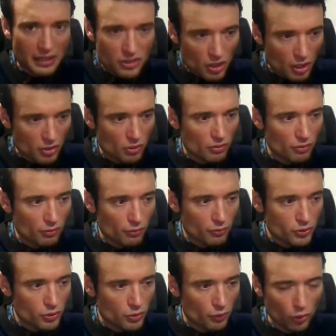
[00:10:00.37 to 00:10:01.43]
They had to go
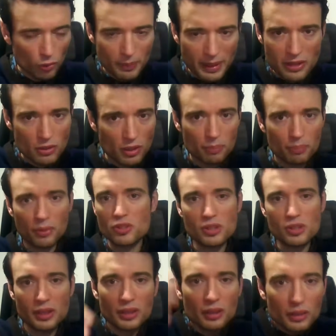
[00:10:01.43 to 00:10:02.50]
to full manual
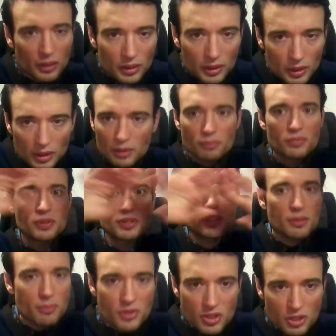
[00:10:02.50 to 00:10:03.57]
approach. Like
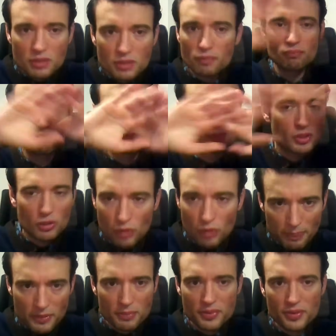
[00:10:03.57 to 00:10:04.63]
systems just
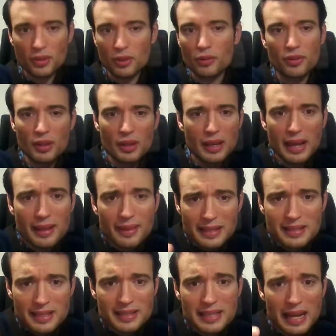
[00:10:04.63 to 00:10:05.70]
crap themselves. And
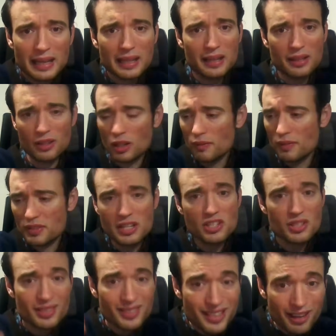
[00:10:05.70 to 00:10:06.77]
that's exactly the
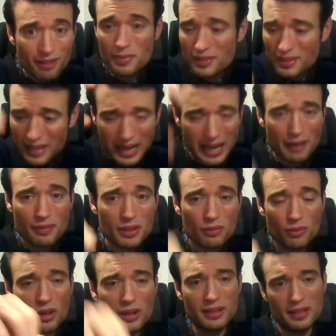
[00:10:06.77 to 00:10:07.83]
conversation governments are
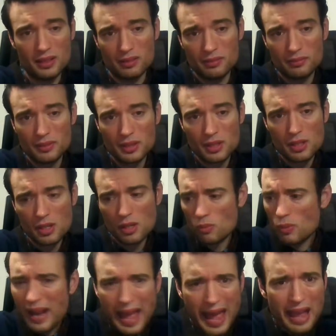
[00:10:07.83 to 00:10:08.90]
having right now.
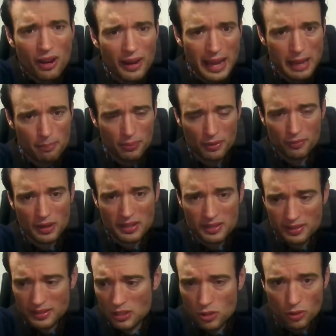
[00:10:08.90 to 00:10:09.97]
When AI
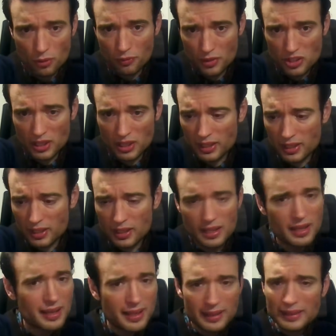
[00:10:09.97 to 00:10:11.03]
amplifies digital fragility,
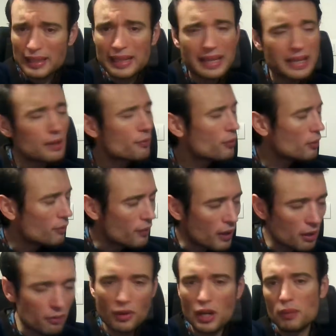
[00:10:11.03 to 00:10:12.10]
the need for
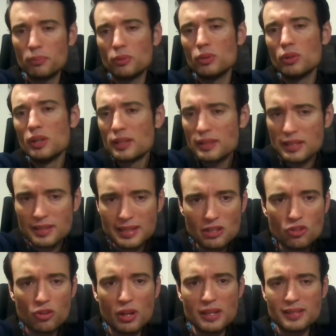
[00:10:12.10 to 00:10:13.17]
verifiable,
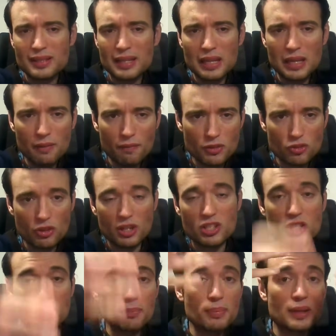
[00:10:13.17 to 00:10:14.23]
decentralized
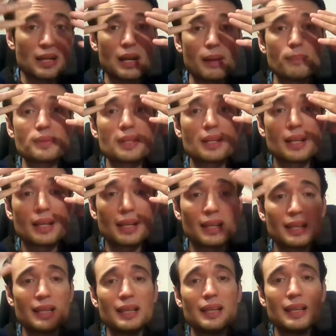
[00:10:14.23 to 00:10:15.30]
infrastructure becomes
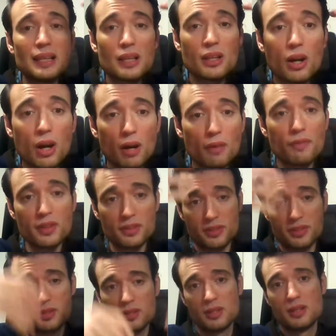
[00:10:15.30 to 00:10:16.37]
clearly
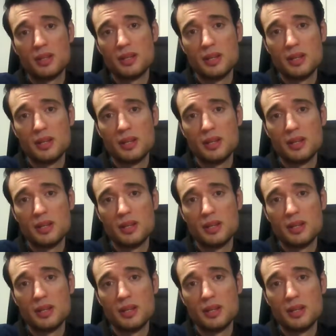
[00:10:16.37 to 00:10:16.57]
obvious.